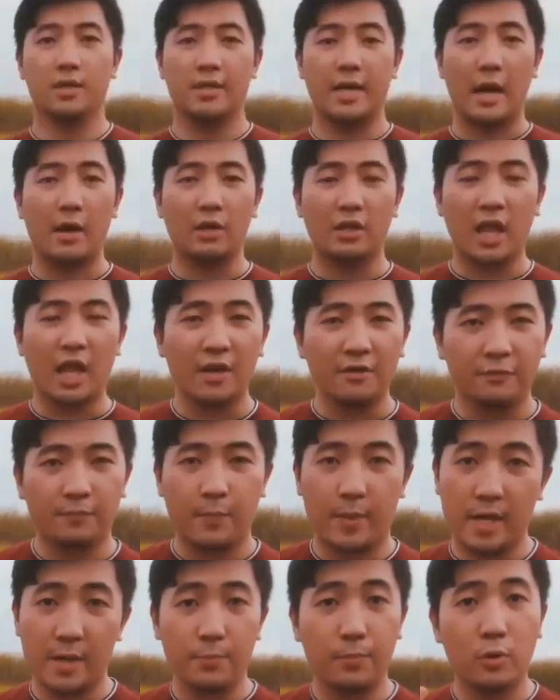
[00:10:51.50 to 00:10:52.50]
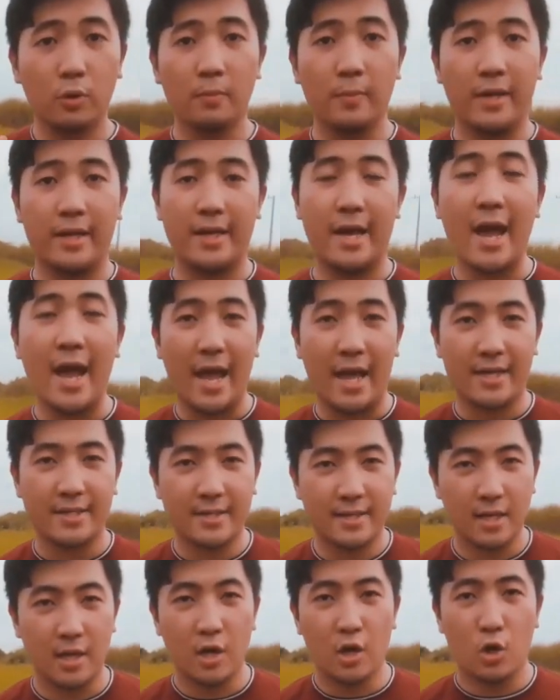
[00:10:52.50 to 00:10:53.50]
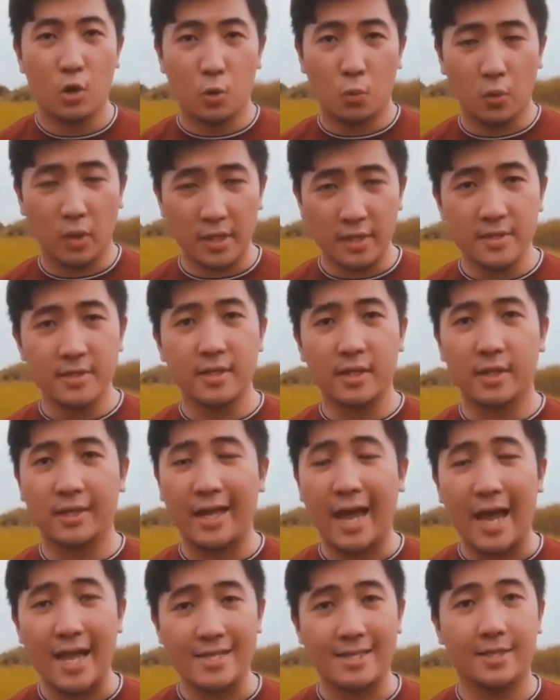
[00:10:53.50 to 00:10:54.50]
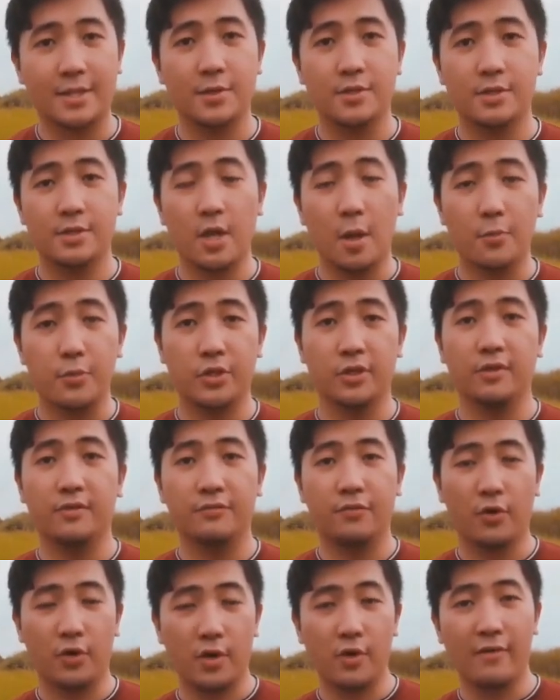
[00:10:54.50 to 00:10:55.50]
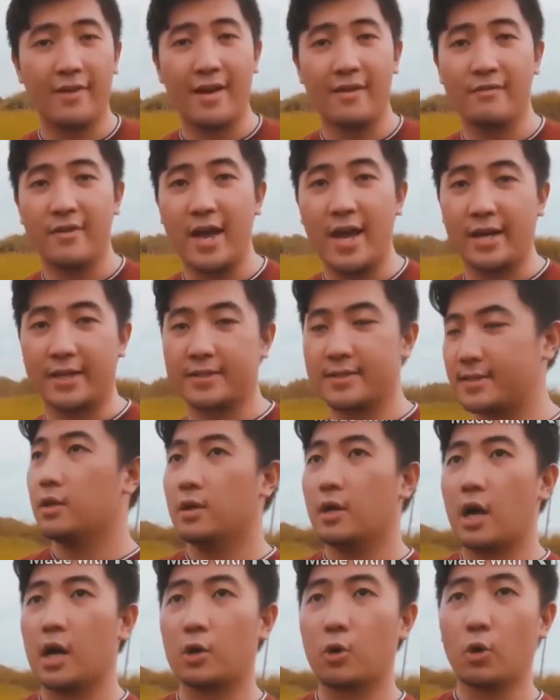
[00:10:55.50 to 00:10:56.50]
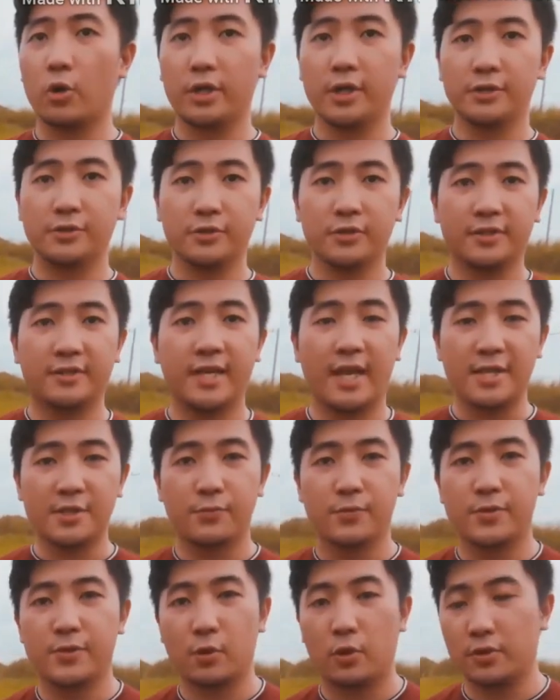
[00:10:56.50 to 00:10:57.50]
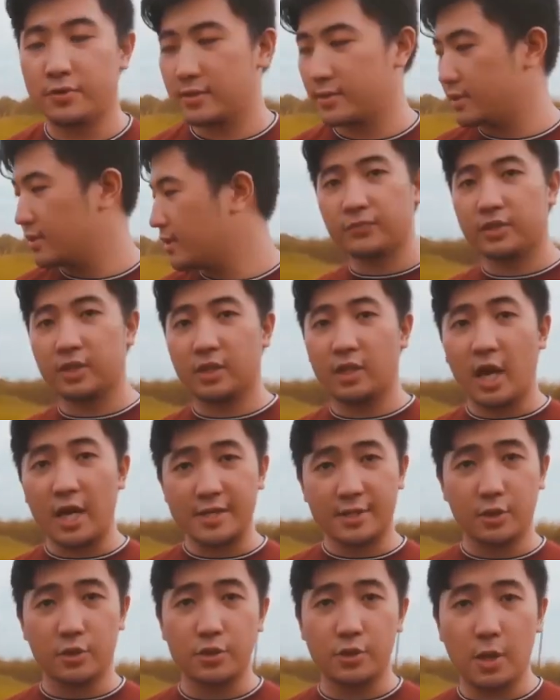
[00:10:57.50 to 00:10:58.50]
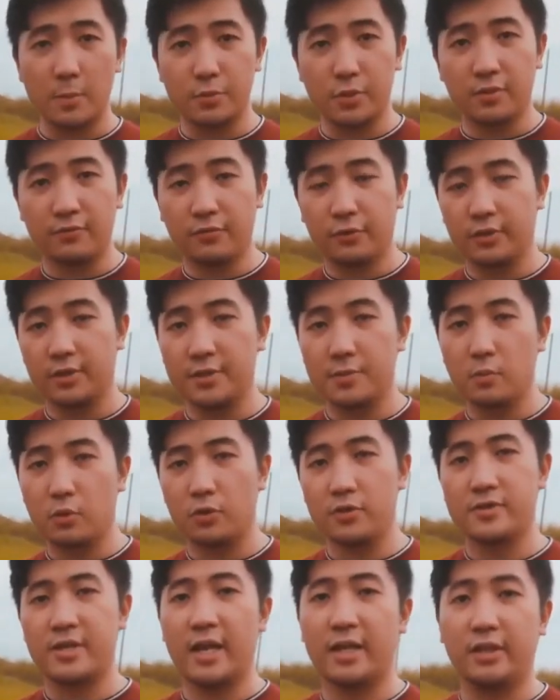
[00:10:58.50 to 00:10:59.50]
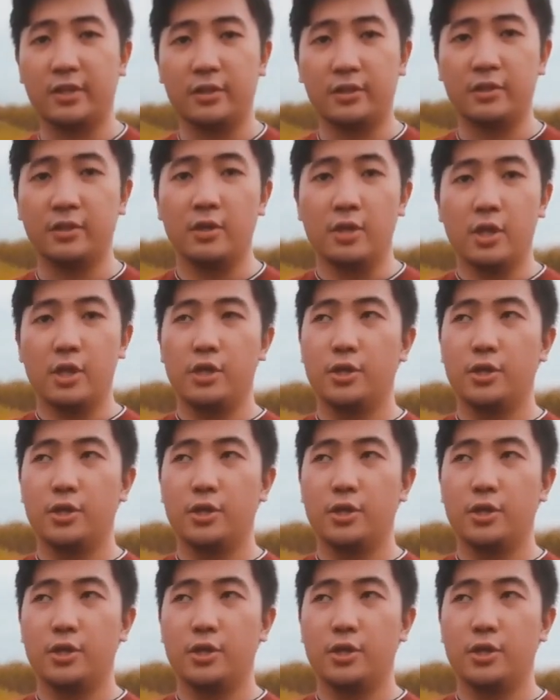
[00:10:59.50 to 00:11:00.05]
Now, a lot of people may ask, what is the gas consumption for the Rev X? According to the test results, the gas consumption for this motorcycle